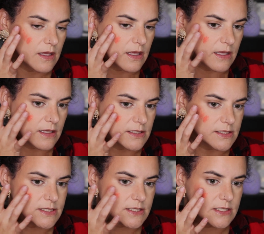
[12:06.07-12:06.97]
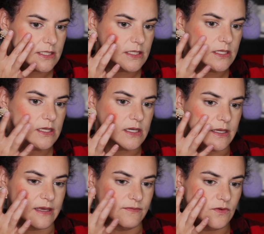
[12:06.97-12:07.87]
And
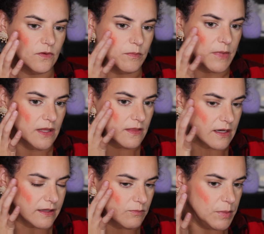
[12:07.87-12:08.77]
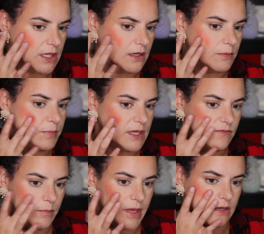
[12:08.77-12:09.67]
I have to admit that I have been a bit
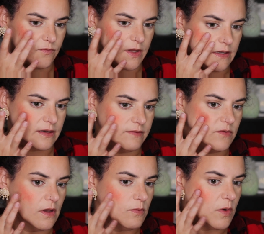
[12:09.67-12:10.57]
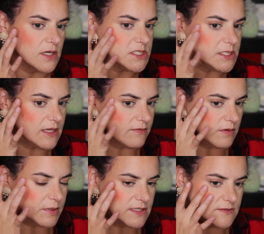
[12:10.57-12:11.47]
of a bad friend and have not watched
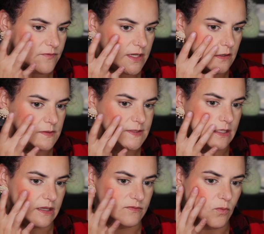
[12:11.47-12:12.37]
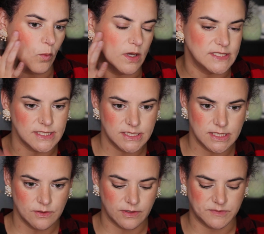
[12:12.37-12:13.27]
everybody's videos that I have wanted to.